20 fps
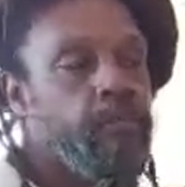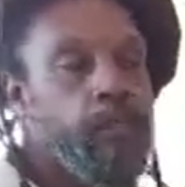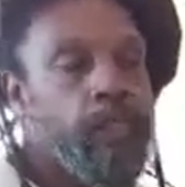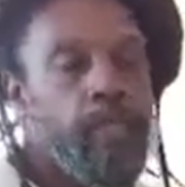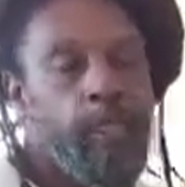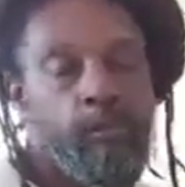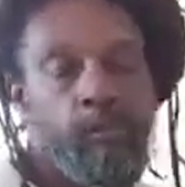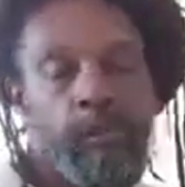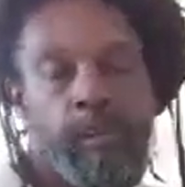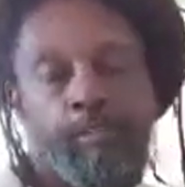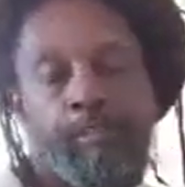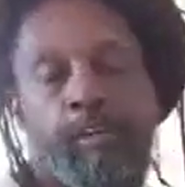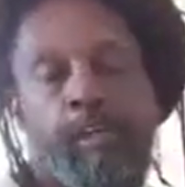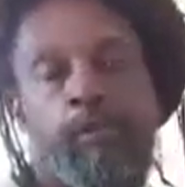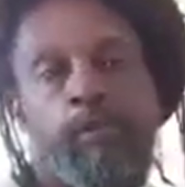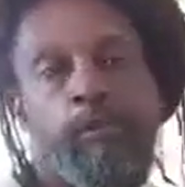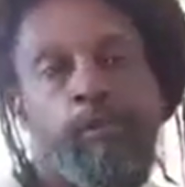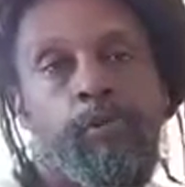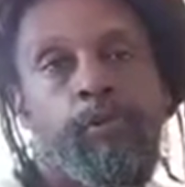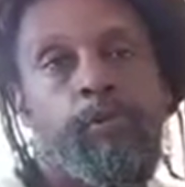know the three
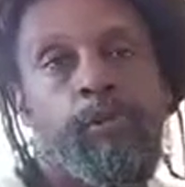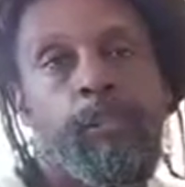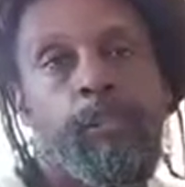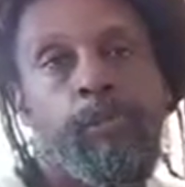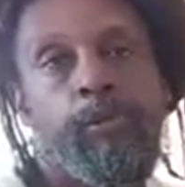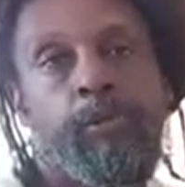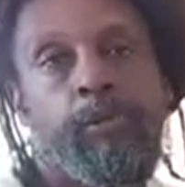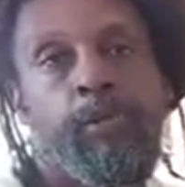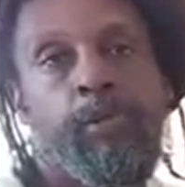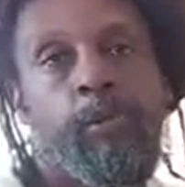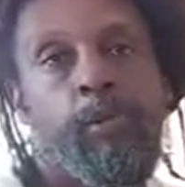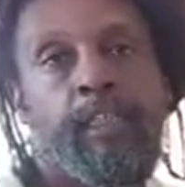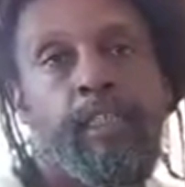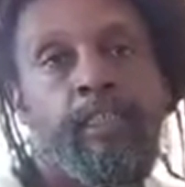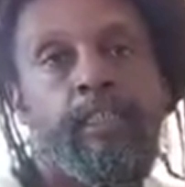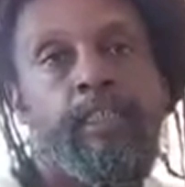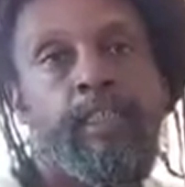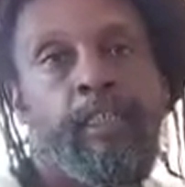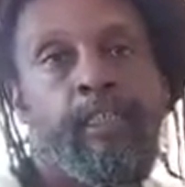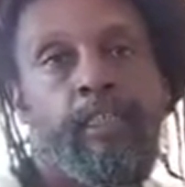of you would know what a
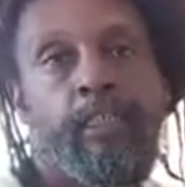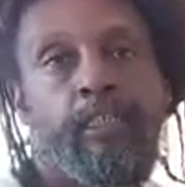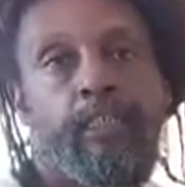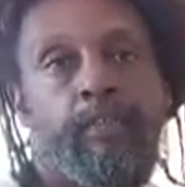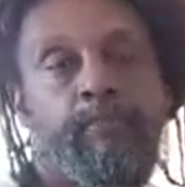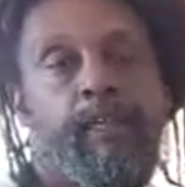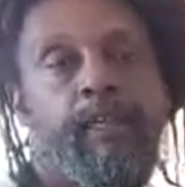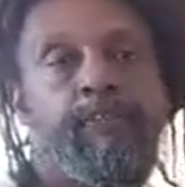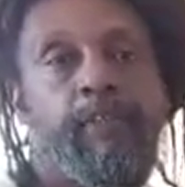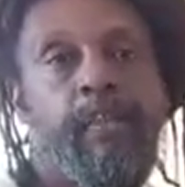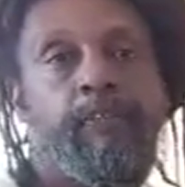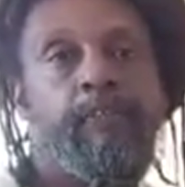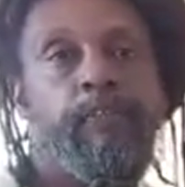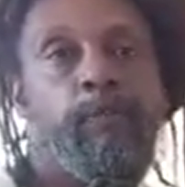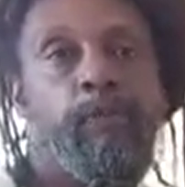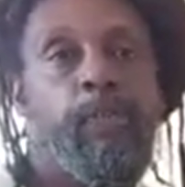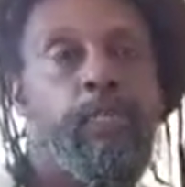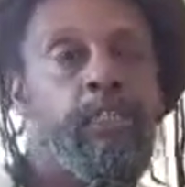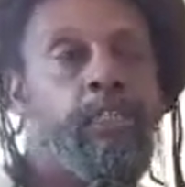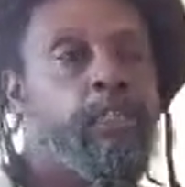set is, but for
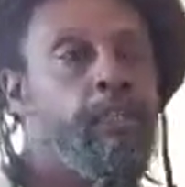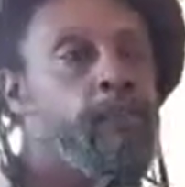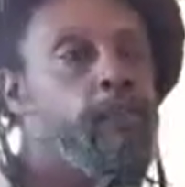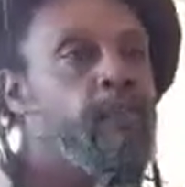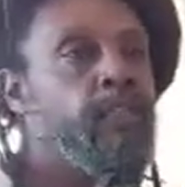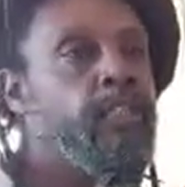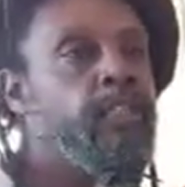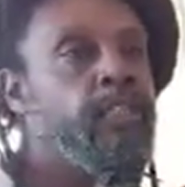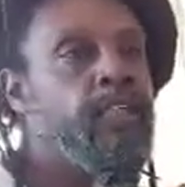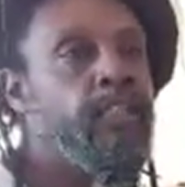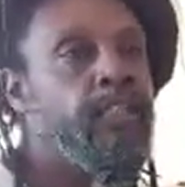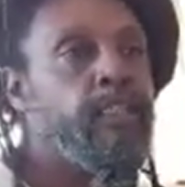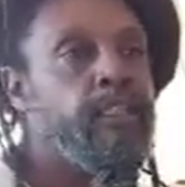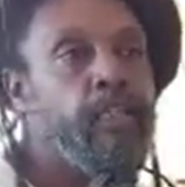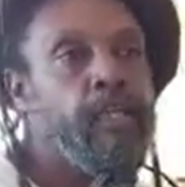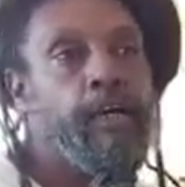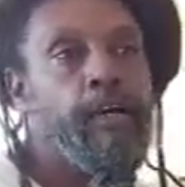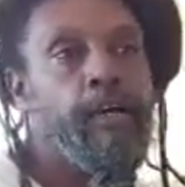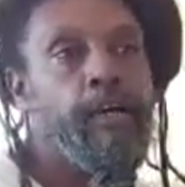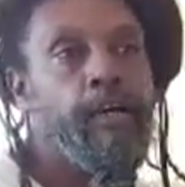everyone, sets
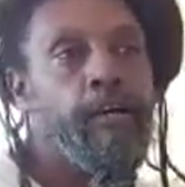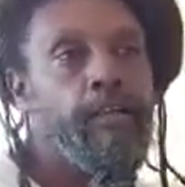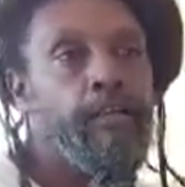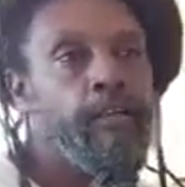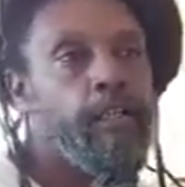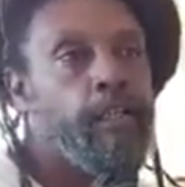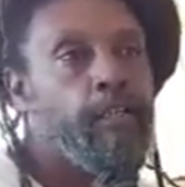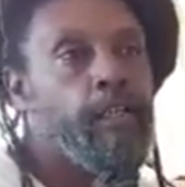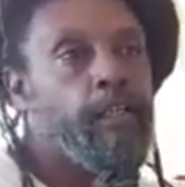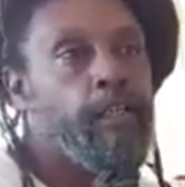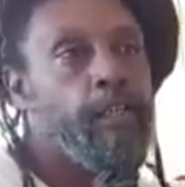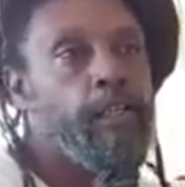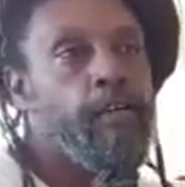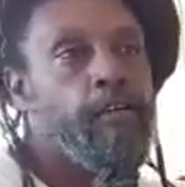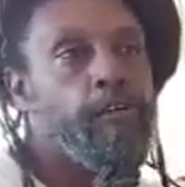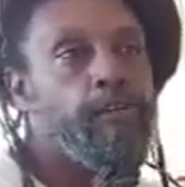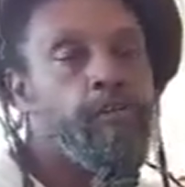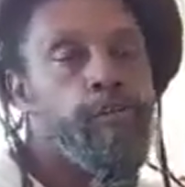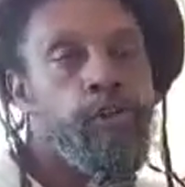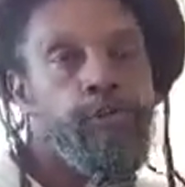are
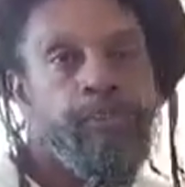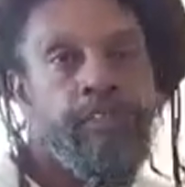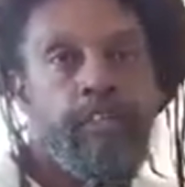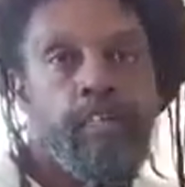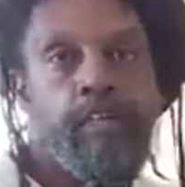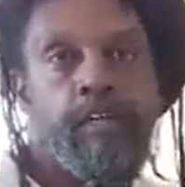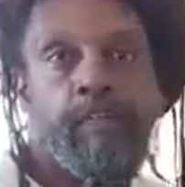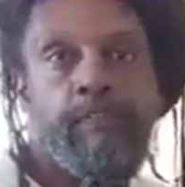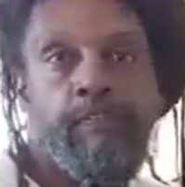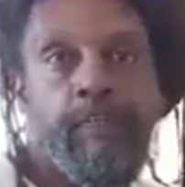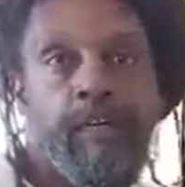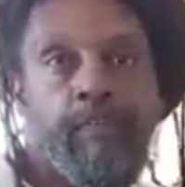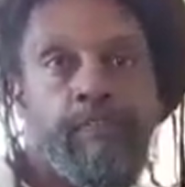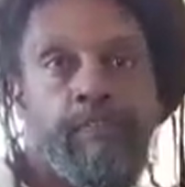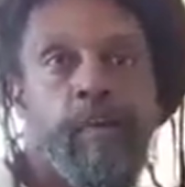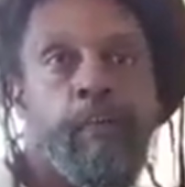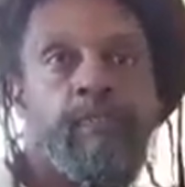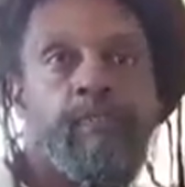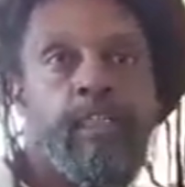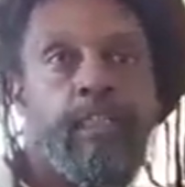groups of
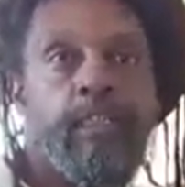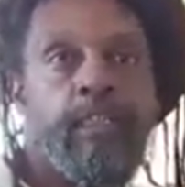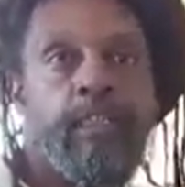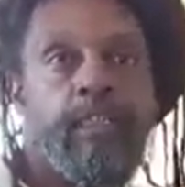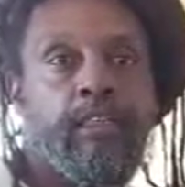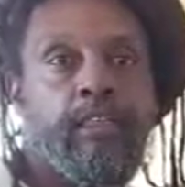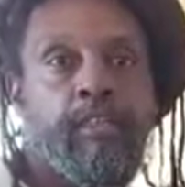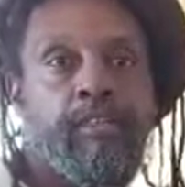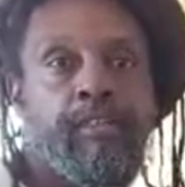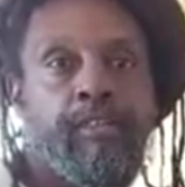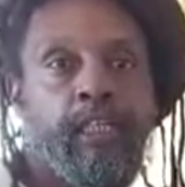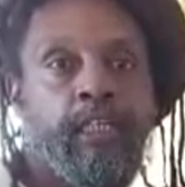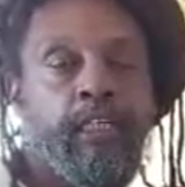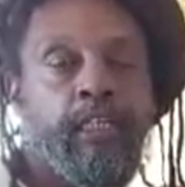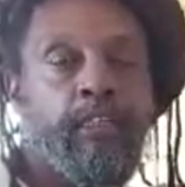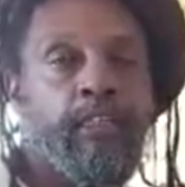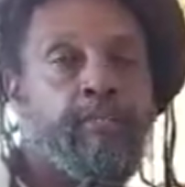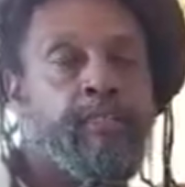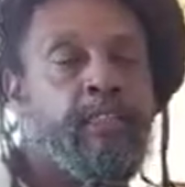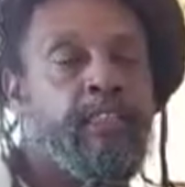objects, of
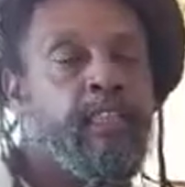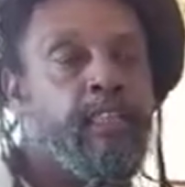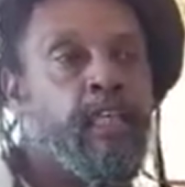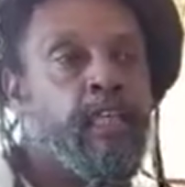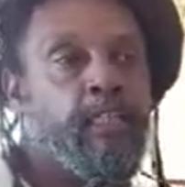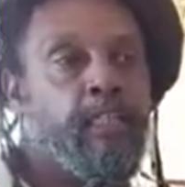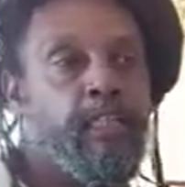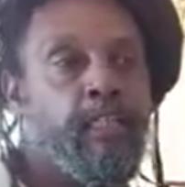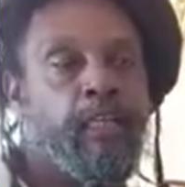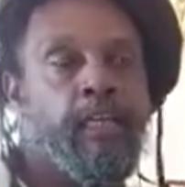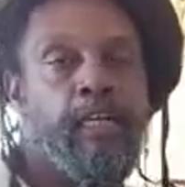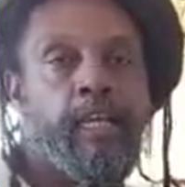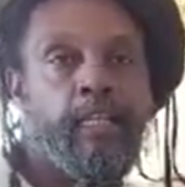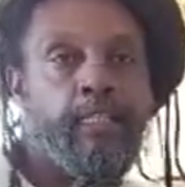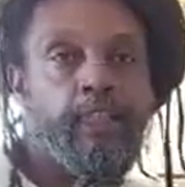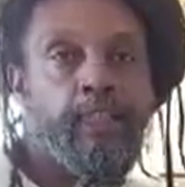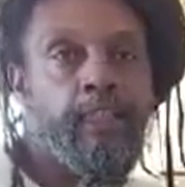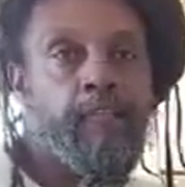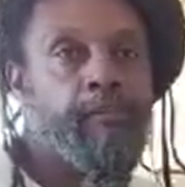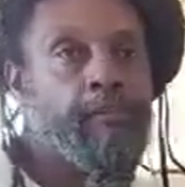things put together, a
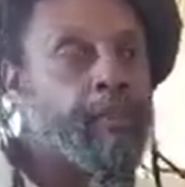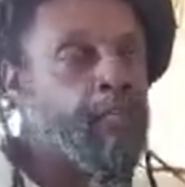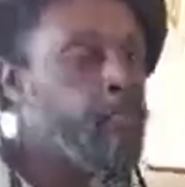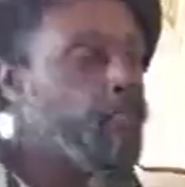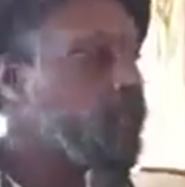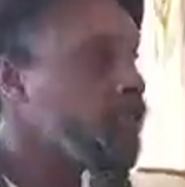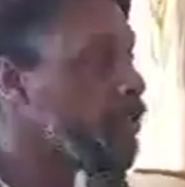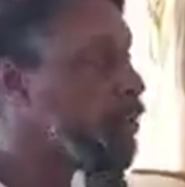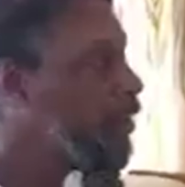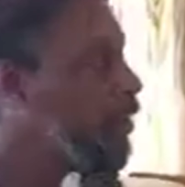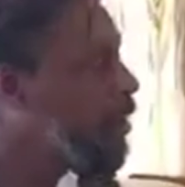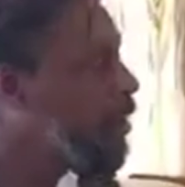collection of things.